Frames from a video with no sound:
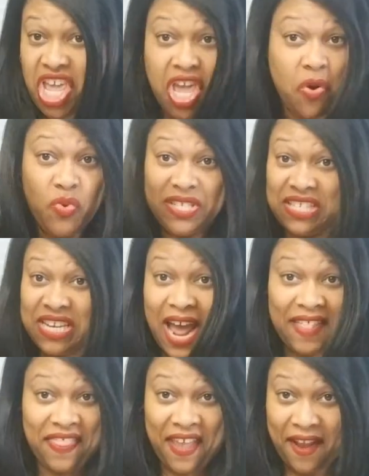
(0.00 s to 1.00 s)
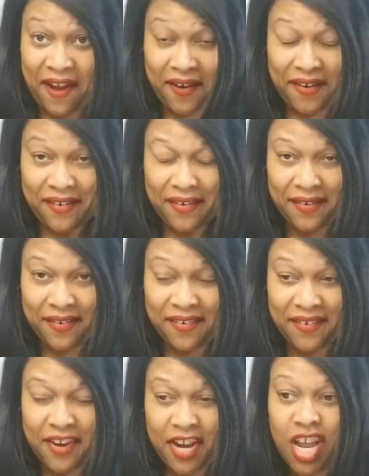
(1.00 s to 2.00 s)
It was not there.
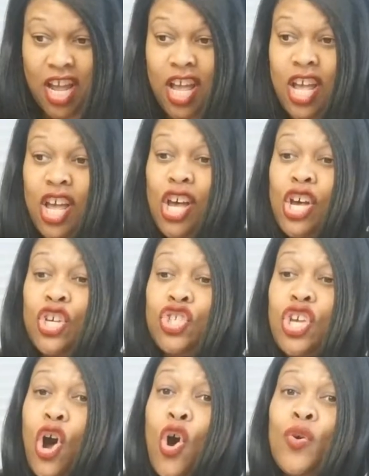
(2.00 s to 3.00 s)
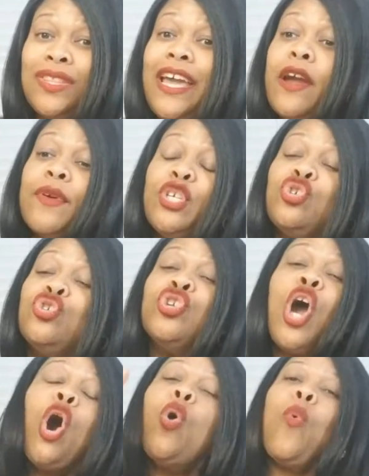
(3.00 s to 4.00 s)
So there is
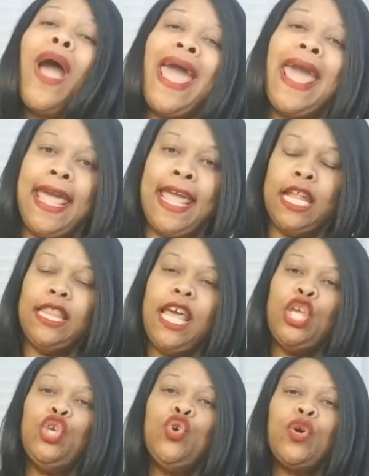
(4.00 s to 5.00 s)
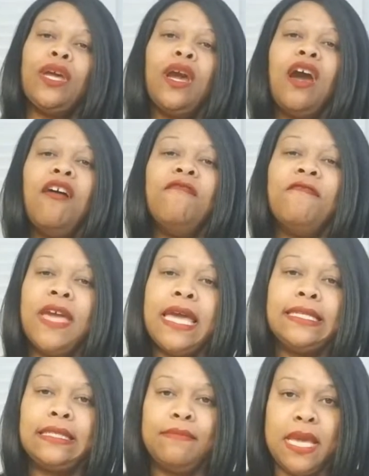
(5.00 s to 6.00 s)
no way that you can
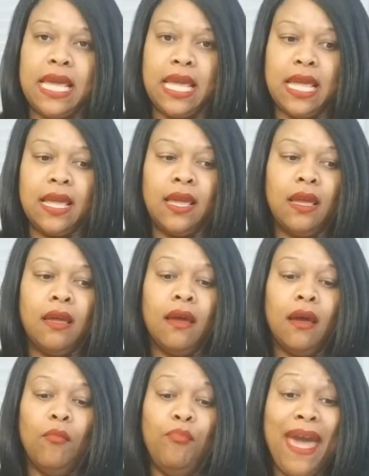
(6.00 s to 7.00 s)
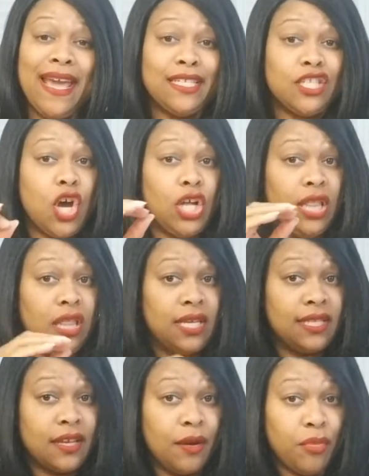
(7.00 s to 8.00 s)
convince me based on
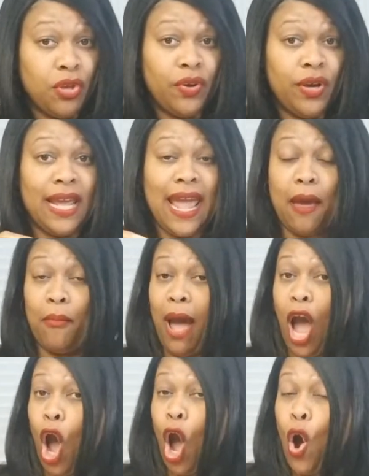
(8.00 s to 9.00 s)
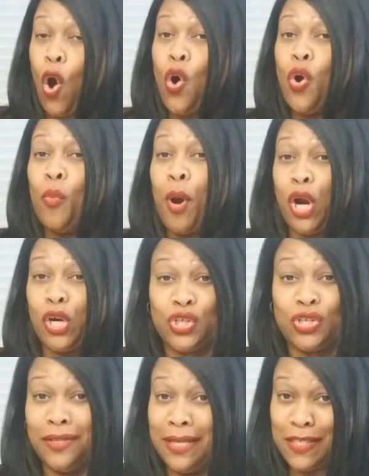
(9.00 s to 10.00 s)
this community and my own
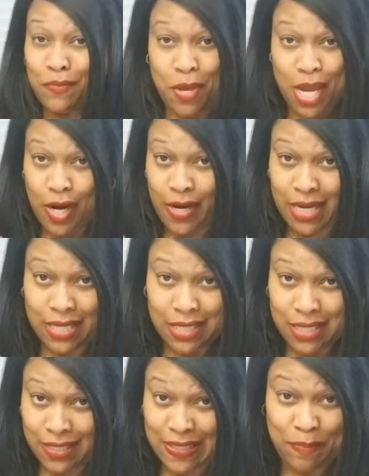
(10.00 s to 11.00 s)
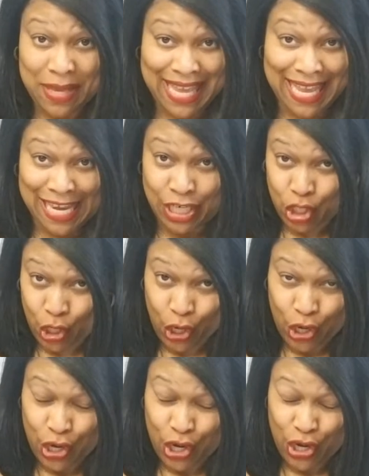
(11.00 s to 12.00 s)
personal experiences,
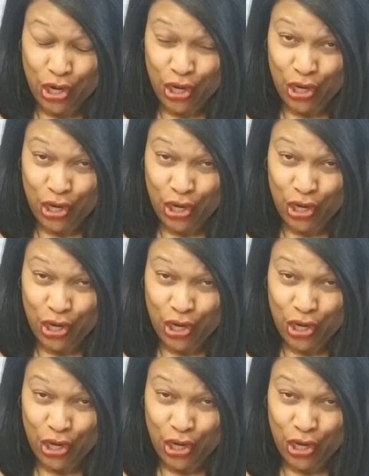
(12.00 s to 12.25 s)
Peter,